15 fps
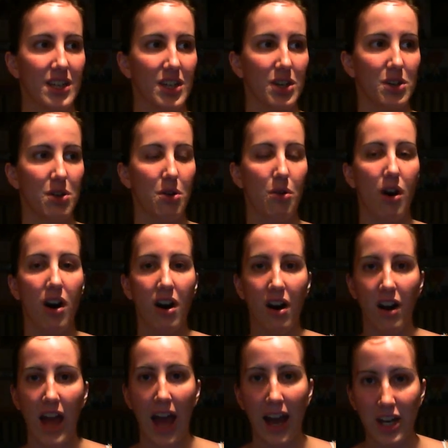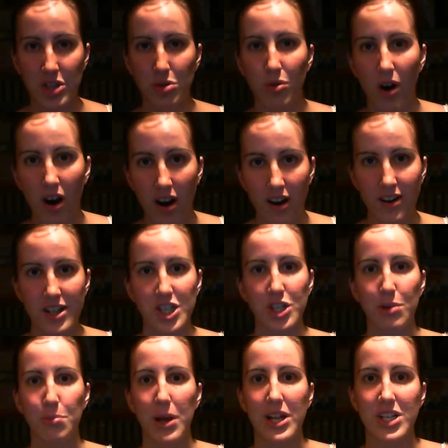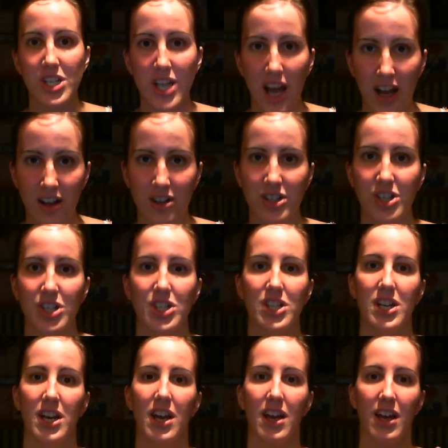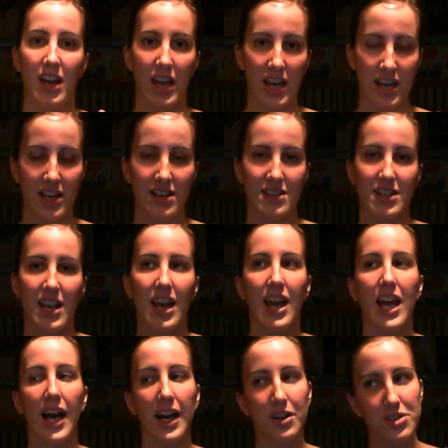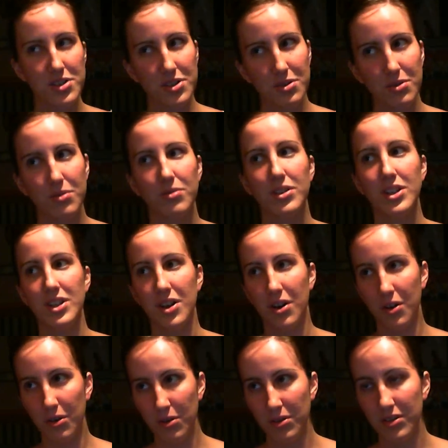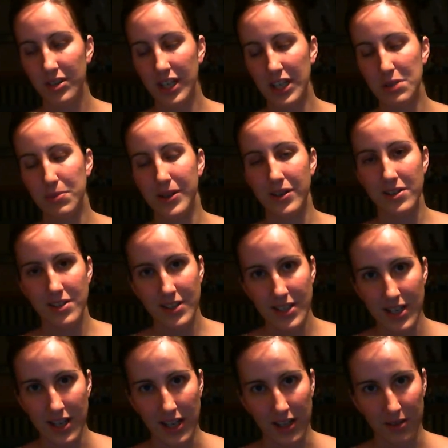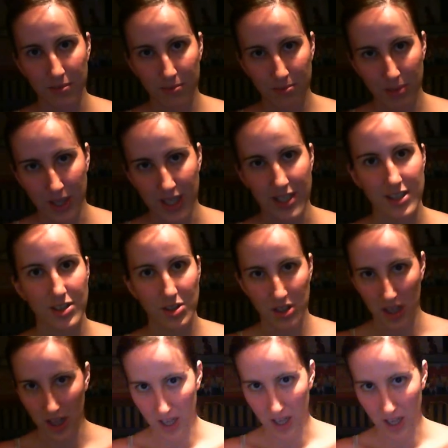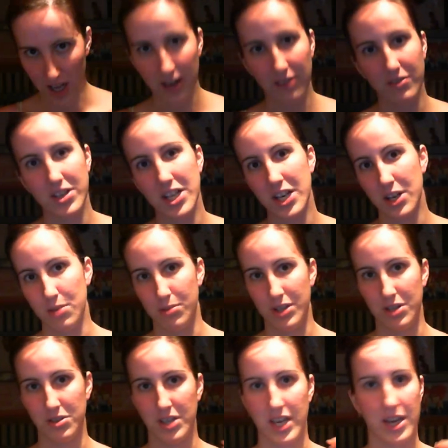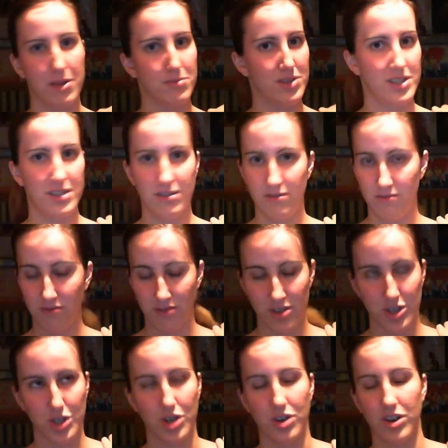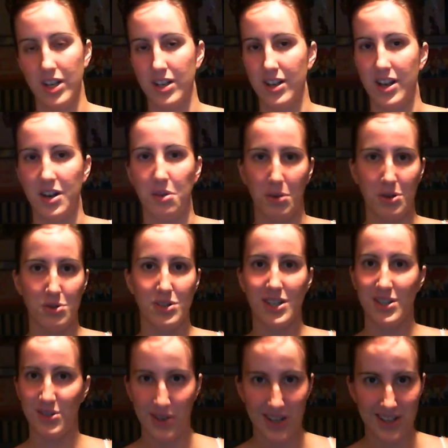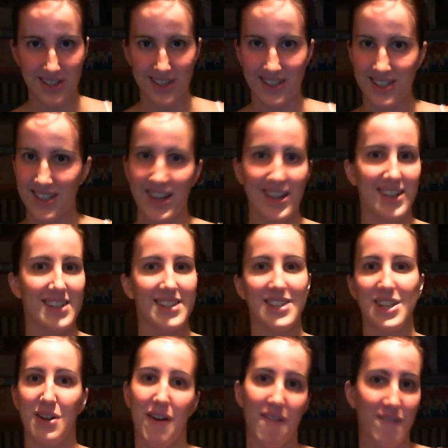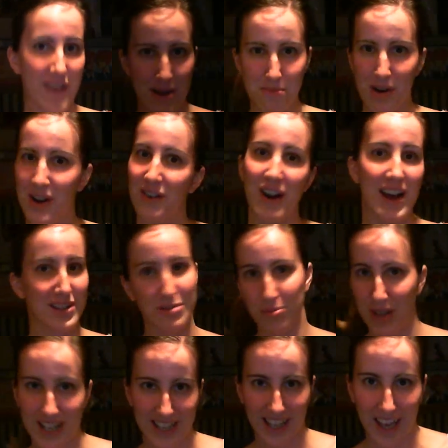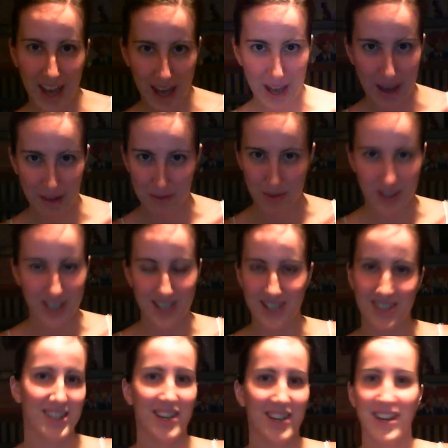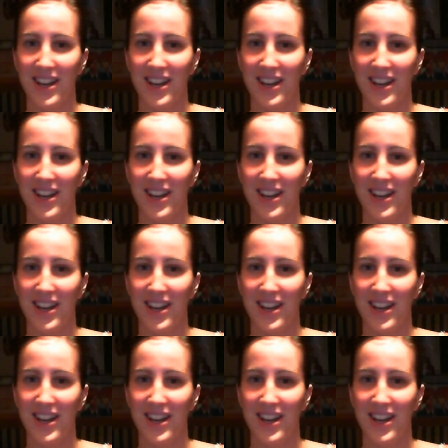you know, actual hardship and challenge is. I also, you know, experienced tedium, because there's a lot of tedium in those games, for sure, and anyone who says there isn't is either a fanboy or hasn't played the games, because